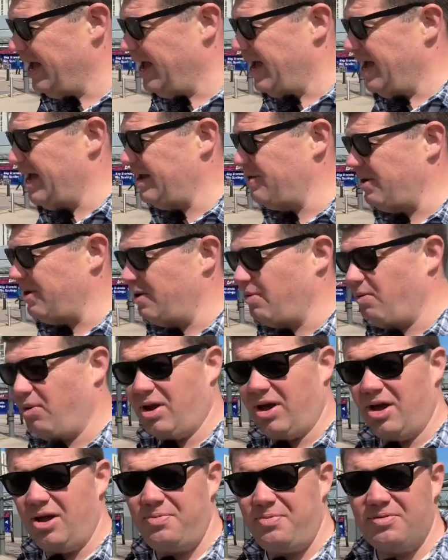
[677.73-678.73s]
Anyway, well,
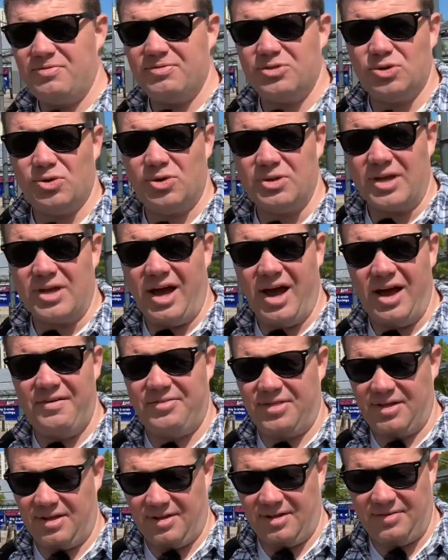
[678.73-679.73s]
I hope you've enjoyed that.
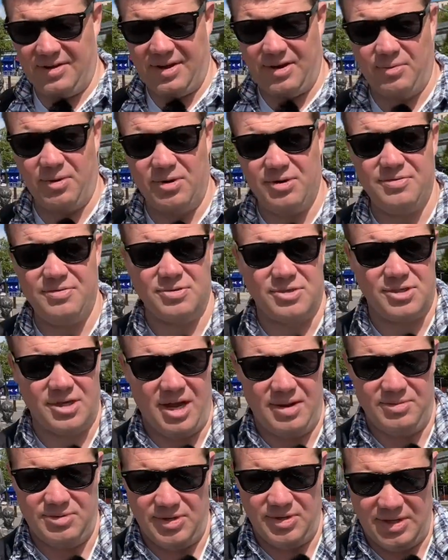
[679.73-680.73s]
I've had a wonderful
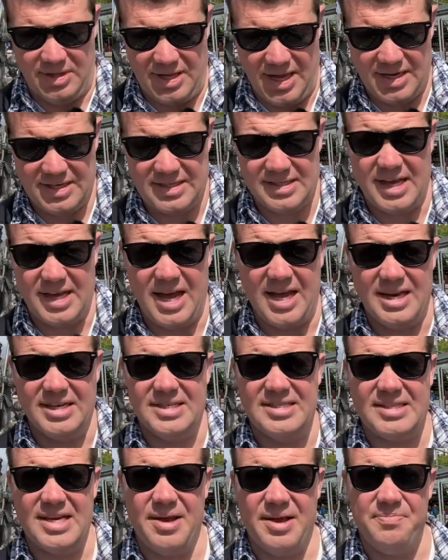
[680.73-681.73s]
time doing that.
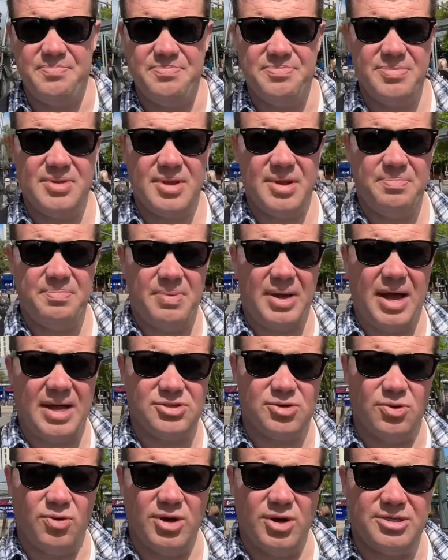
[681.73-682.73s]
And
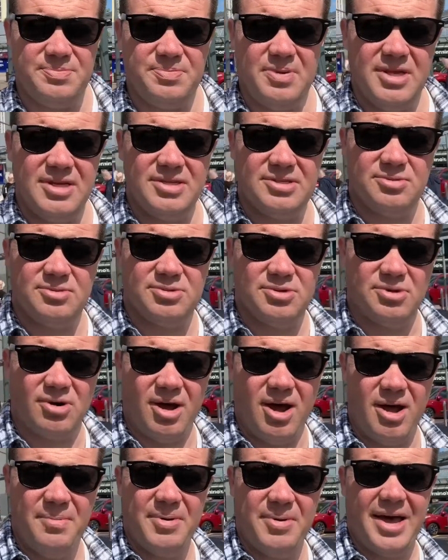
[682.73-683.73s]
as always, please
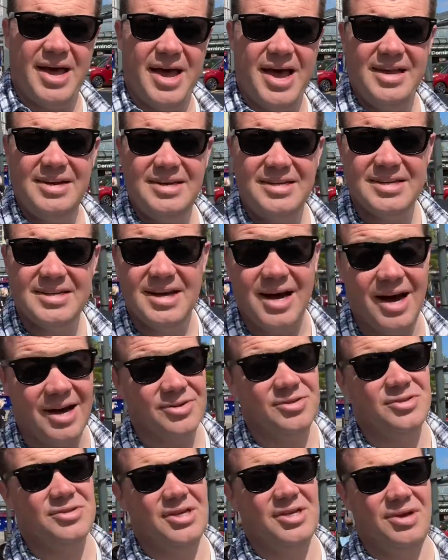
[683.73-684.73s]
subscribe, and
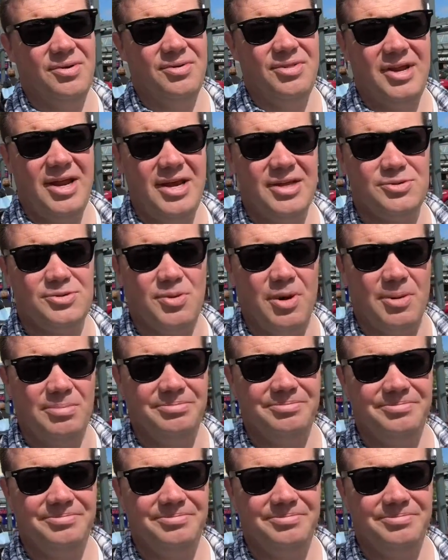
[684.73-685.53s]
I'll see you on the next one.